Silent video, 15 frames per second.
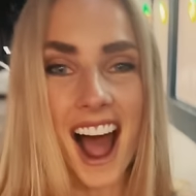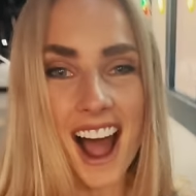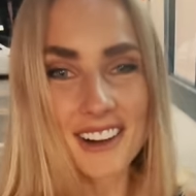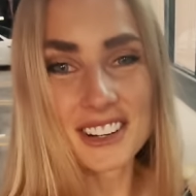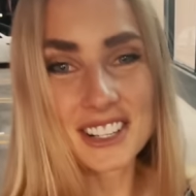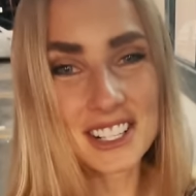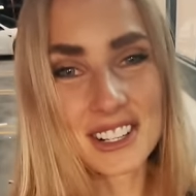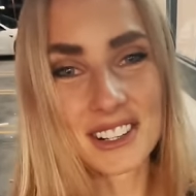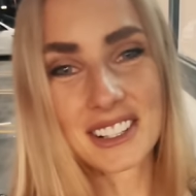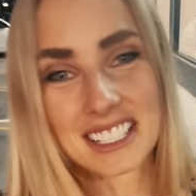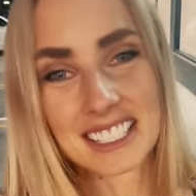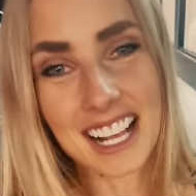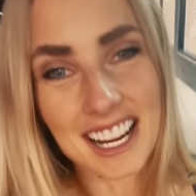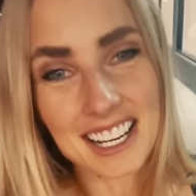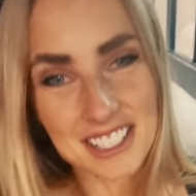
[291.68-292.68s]
I was so
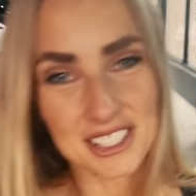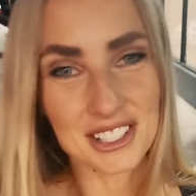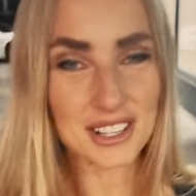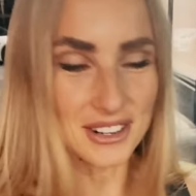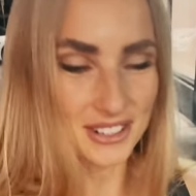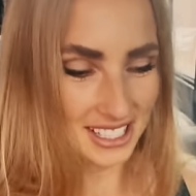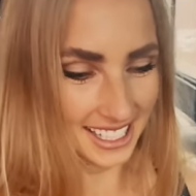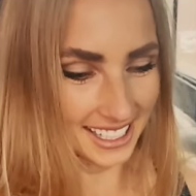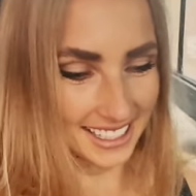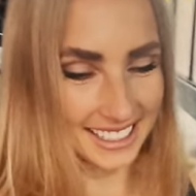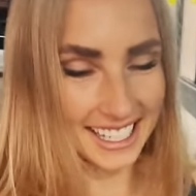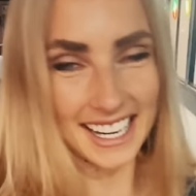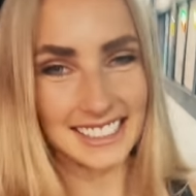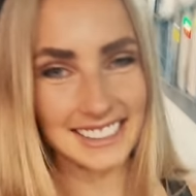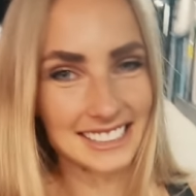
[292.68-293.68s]
excited to go take a
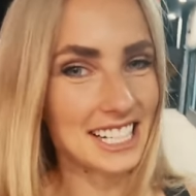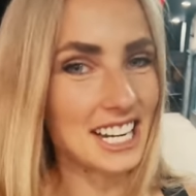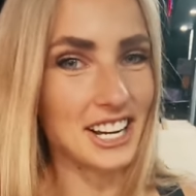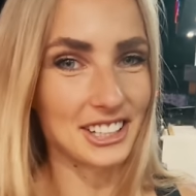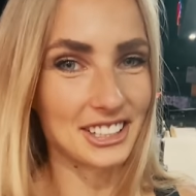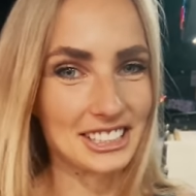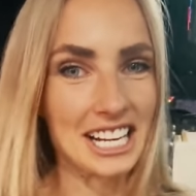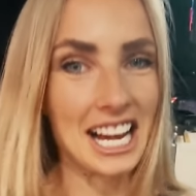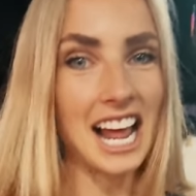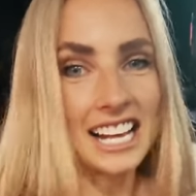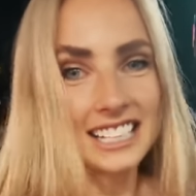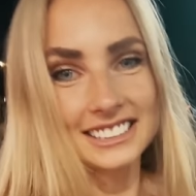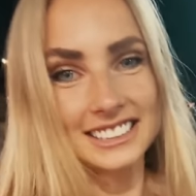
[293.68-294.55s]
dance heels class